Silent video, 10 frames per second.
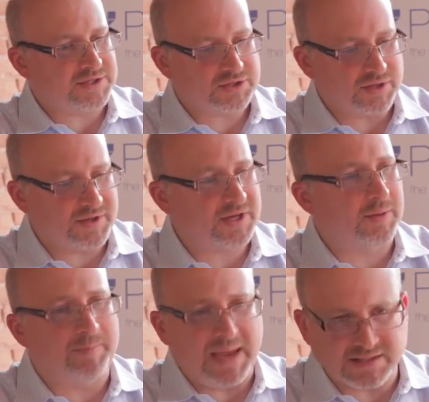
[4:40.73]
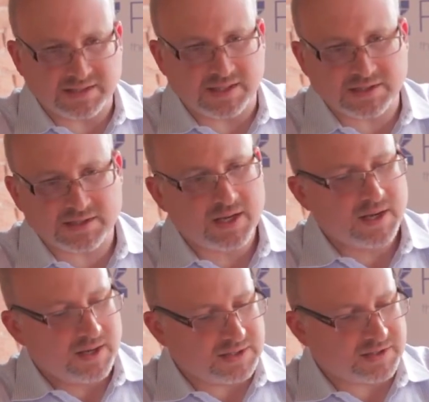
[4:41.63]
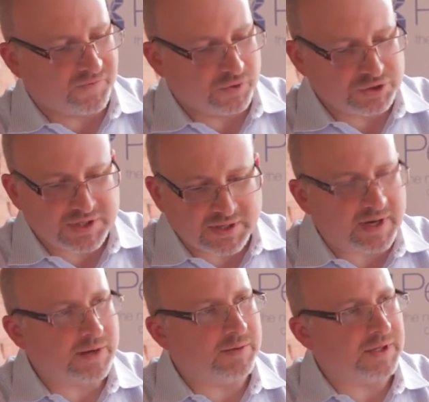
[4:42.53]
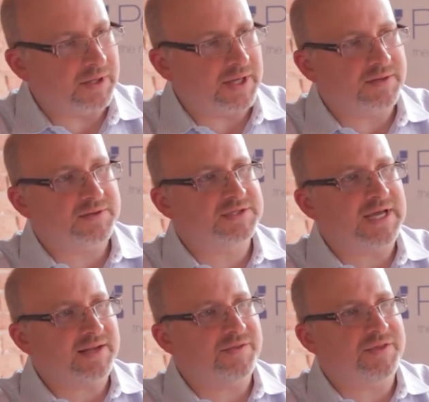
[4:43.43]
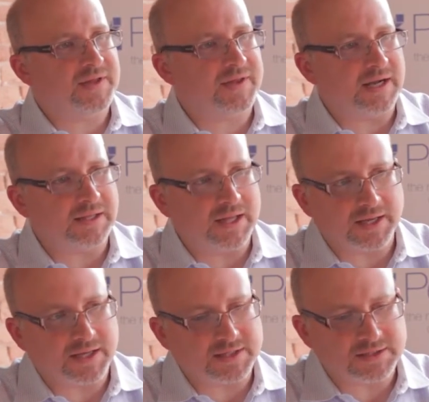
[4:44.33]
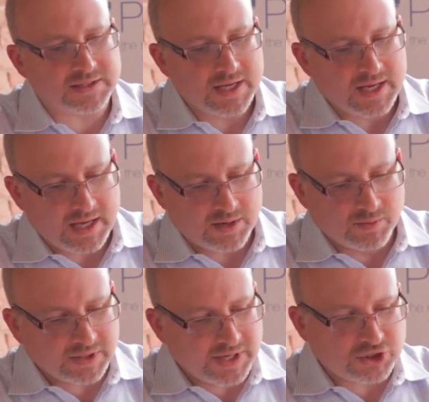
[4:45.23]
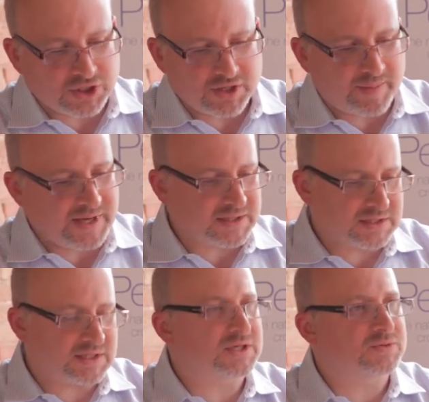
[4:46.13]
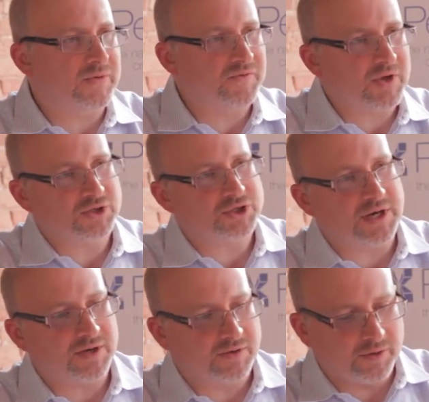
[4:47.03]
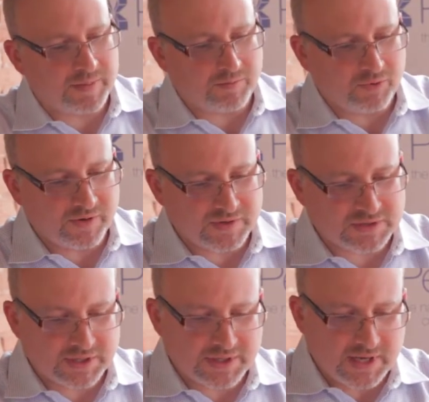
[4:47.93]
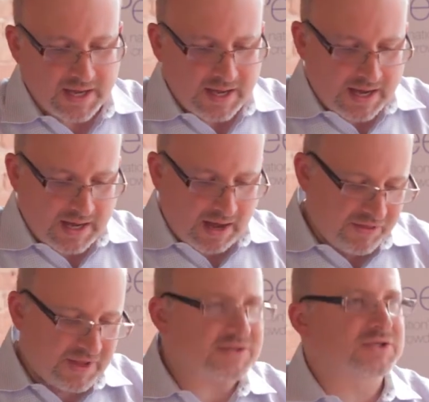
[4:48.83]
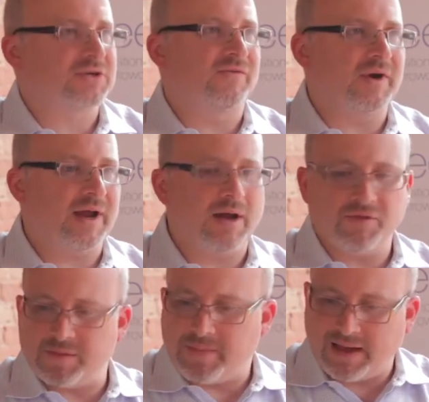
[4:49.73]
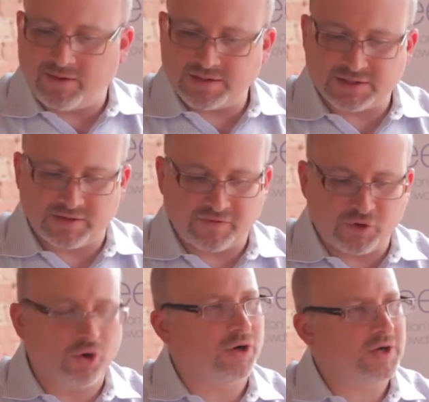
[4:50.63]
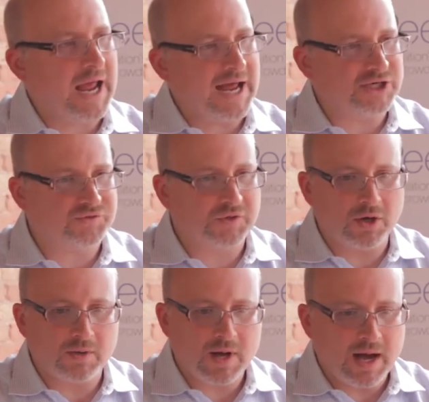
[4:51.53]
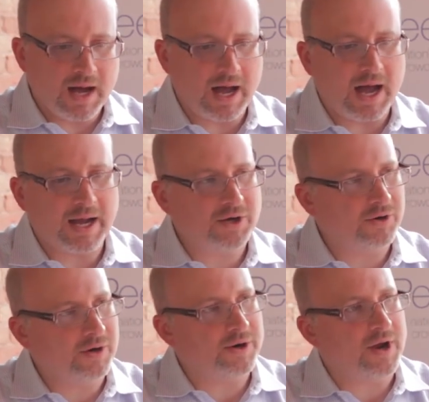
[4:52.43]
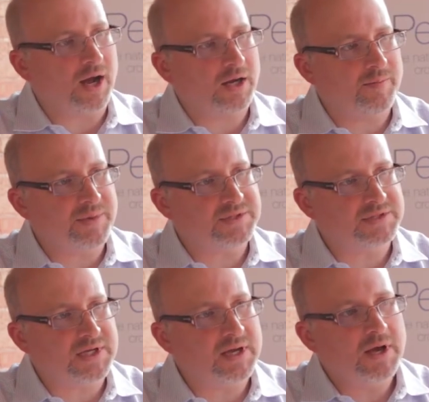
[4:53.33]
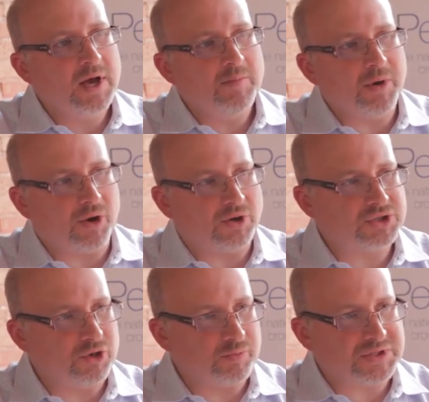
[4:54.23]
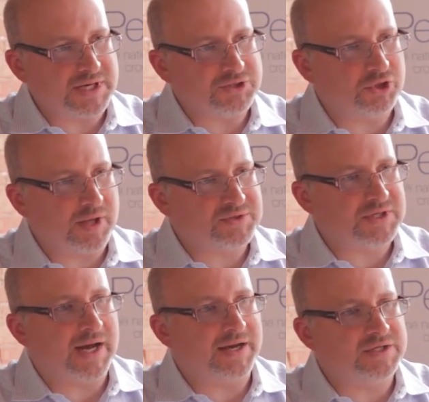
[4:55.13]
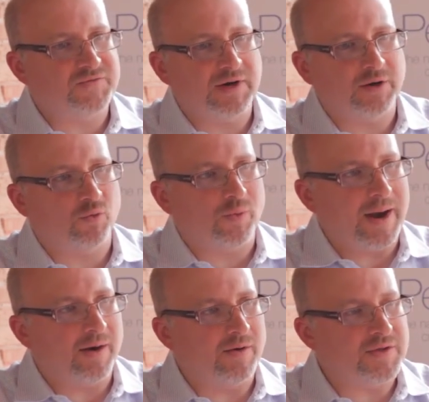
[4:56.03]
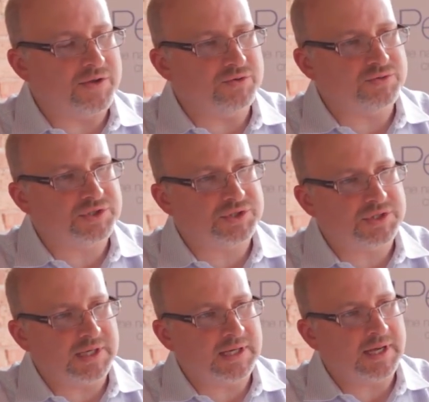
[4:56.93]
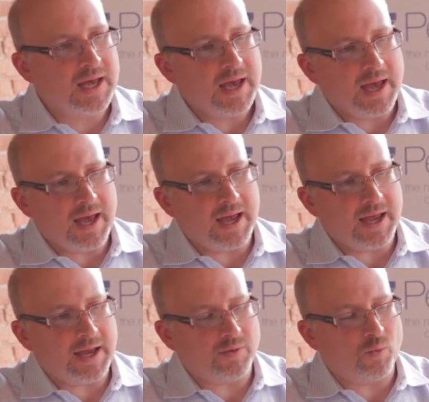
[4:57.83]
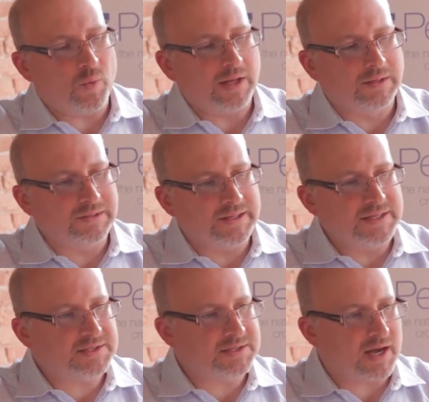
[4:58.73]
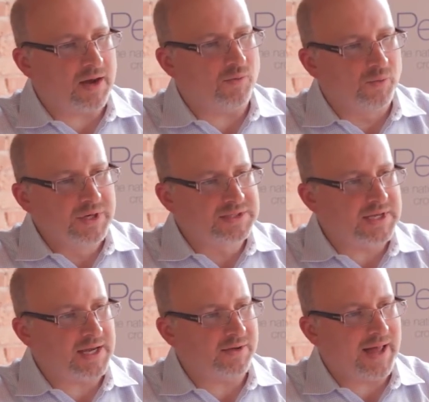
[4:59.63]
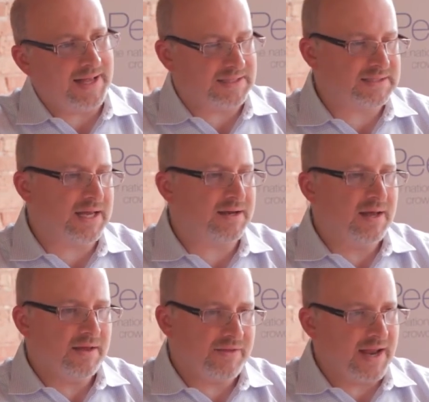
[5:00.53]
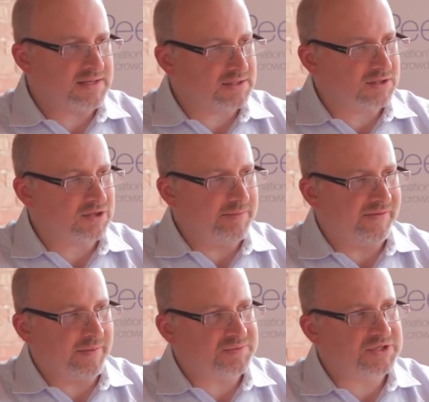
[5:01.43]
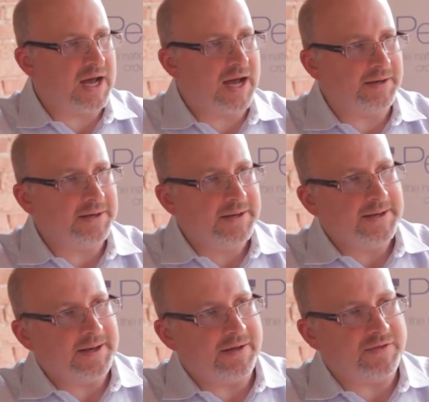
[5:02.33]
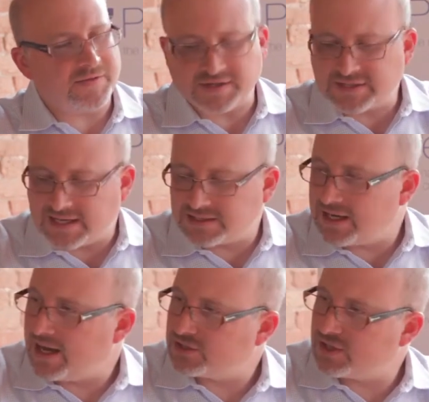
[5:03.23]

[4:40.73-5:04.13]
So I think the basis is the first thing that I really like. The second thing that I like is in relation to the basis, and as we've touched on a little bit previously, I think this is a very healthy balance of current cash flow, high current occupancy, but also potential upside. It's very rare that you see a well-leased retail asset that has the type of upside that this asset has.